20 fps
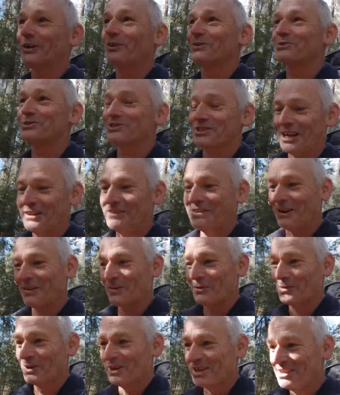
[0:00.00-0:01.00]
Herald Sun the
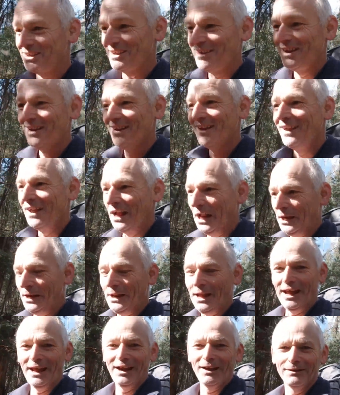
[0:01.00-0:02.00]
other week,
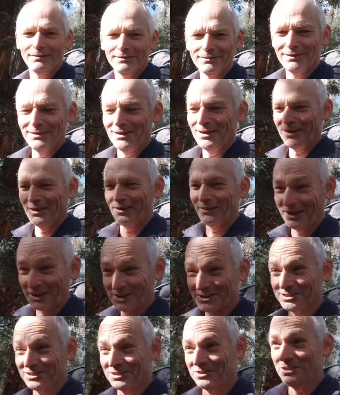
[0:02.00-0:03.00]
and now I've
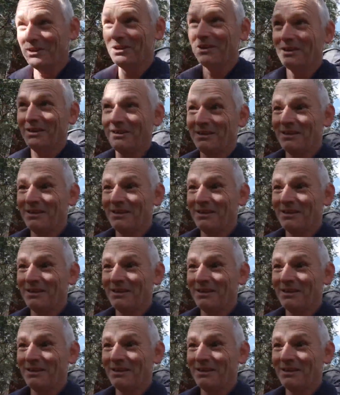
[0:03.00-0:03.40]
actually